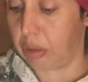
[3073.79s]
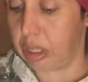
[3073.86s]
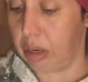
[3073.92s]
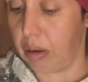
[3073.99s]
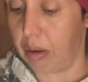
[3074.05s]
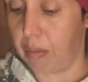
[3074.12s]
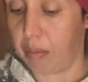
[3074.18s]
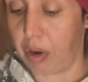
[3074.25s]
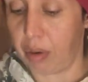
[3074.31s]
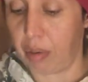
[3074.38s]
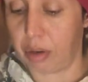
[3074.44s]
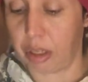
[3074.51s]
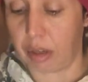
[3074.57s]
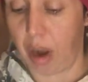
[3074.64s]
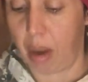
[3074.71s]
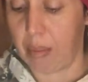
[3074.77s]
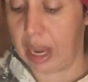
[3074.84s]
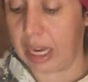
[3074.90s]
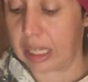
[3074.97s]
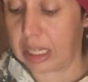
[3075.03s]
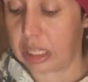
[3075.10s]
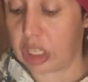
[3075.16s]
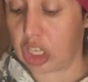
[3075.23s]
to, to not make
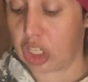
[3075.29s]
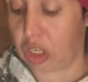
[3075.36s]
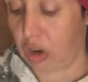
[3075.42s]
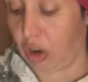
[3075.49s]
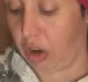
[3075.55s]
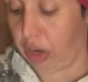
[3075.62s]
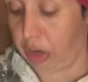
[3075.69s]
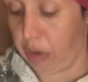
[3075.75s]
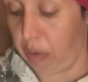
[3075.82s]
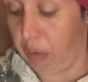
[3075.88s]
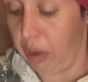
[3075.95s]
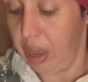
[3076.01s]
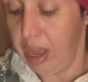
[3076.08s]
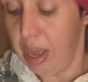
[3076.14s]
a decision on you.